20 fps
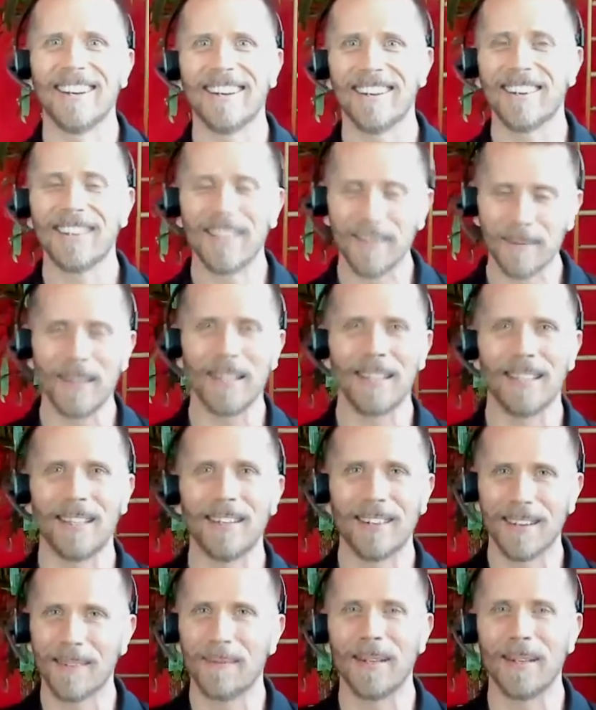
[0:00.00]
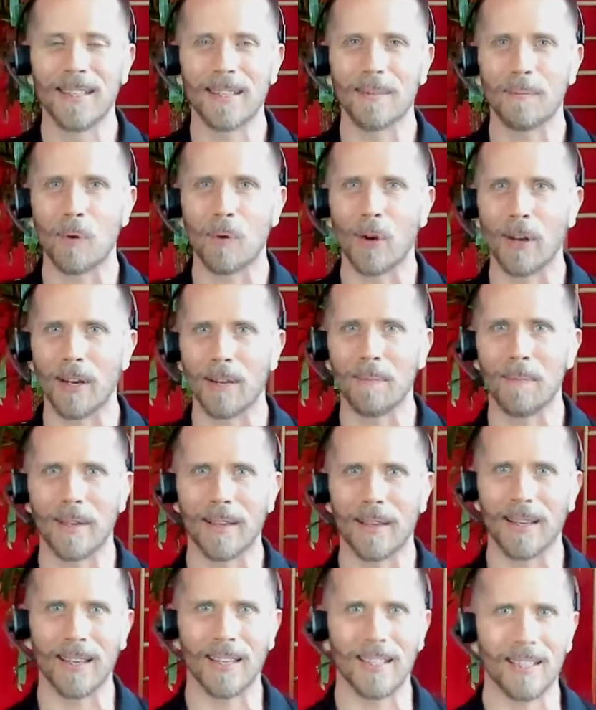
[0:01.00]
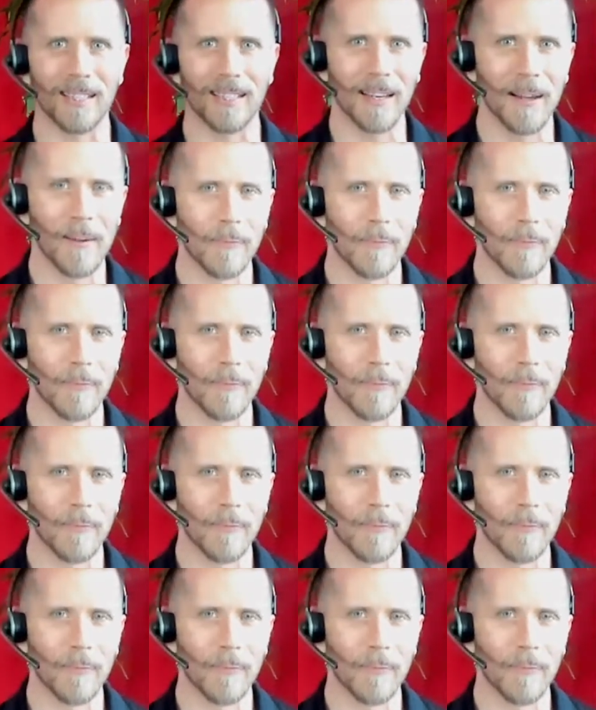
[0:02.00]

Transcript: gonna be disappointed because